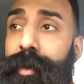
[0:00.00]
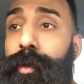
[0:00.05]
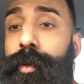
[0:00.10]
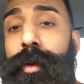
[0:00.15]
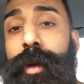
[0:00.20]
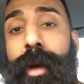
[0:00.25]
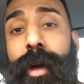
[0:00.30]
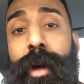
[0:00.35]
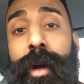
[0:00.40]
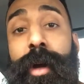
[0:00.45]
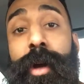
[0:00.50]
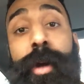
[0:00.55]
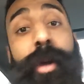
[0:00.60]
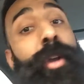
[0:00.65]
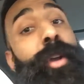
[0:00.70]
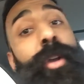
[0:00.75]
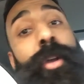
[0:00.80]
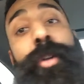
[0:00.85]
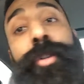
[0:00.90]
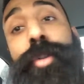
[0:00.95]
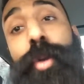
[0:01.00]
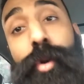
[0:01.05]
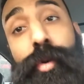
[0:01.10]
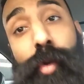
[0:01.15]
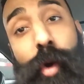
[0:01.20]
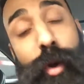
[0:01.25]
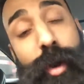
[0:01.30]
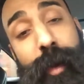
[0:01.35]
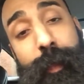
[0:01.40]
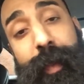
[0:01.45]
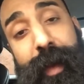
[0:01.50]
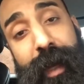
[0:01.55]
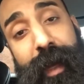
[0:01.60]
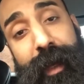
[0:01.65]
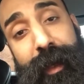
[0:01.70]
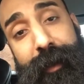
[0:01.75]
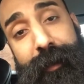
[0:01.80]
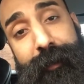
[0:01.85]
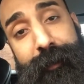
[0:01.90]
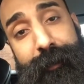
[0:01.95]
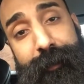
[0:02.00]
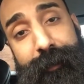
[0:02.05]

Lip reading: you. So grow your beard,